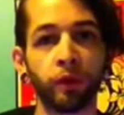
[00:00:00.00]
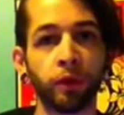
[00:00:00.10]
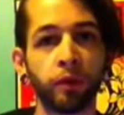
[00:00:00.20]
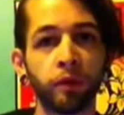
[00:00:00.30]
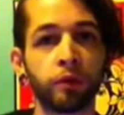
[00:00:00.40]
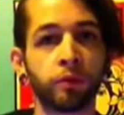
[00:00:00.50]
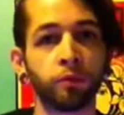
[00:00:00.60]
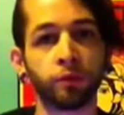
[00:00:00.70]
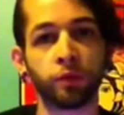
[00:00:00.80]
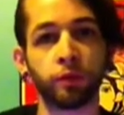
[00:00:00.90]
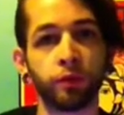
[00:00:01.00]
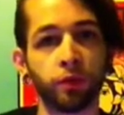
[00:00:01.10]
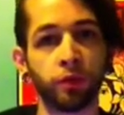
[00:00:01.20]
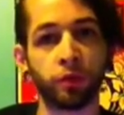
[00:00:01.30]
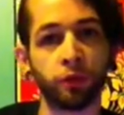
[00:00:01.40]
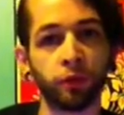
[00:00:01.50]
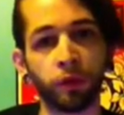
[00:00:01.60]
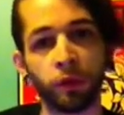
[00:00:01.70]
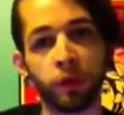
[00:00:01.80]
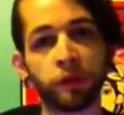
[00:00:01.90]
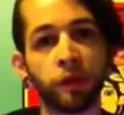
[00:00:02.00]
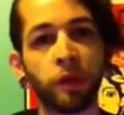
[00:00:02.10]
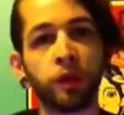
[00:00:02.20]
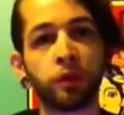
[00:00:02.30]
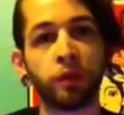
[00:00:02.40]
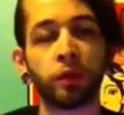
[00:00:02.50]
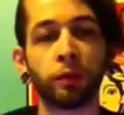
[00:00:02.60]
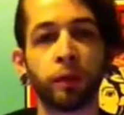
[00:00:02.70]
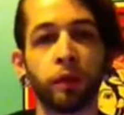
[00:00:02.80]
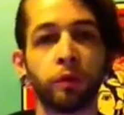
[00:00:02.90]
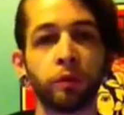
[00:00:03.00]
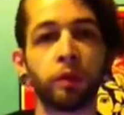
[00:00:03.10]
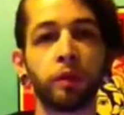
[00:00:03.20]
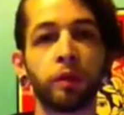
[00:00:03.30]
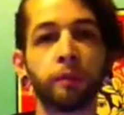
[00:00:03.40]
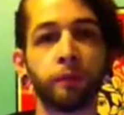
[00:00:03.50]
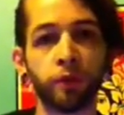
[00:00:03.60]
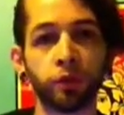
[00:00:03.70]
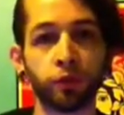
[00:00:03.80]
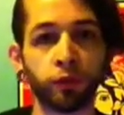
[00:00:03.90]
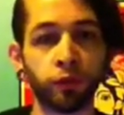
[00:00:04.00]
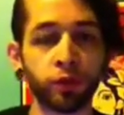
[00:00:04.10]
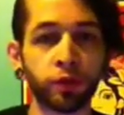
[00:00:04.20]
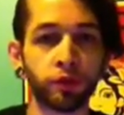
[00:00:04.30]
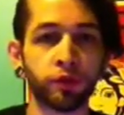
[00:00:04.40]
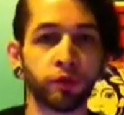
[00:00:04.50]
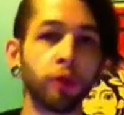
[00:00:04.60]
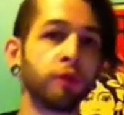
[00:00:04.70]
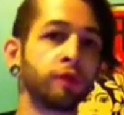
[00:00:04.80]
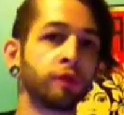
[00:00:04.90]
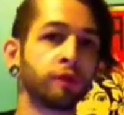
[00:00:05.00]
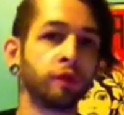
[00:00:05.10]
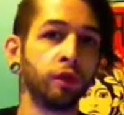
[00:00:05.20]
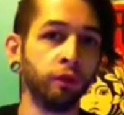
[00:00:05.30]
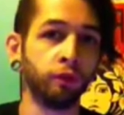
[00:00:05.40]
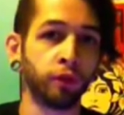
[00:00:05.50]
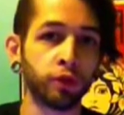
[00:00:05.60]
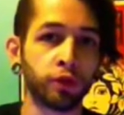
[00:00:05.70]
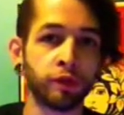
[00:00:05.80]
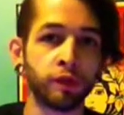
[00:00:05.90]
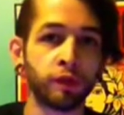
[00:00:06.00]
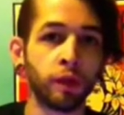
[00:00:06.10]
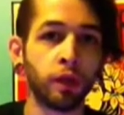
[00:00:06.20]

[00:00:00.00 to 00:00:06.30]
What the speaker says: or anything, so I'm just going to be chilling with you guys, talking about introversions versus inversions.